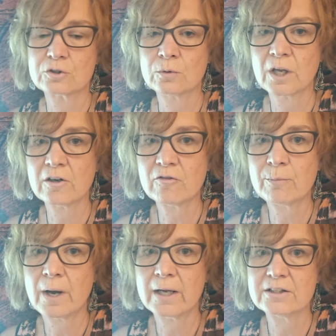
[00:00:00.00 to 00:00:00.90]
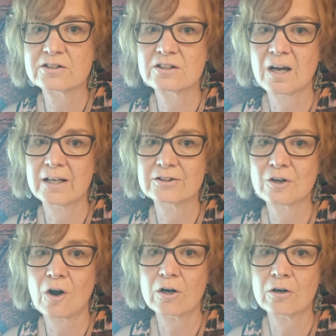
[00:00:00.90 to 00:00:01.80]
So none of my designs
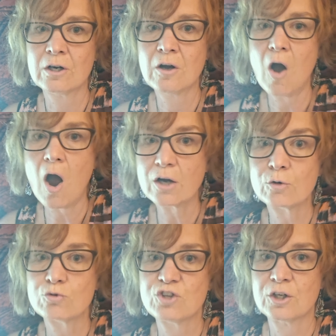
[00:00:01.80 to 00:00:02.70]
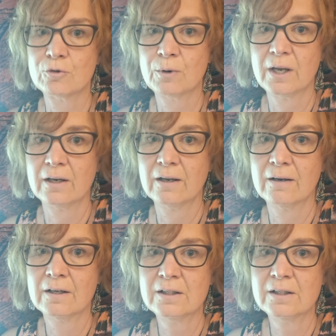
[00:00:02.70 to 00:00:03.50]
are auto-generated.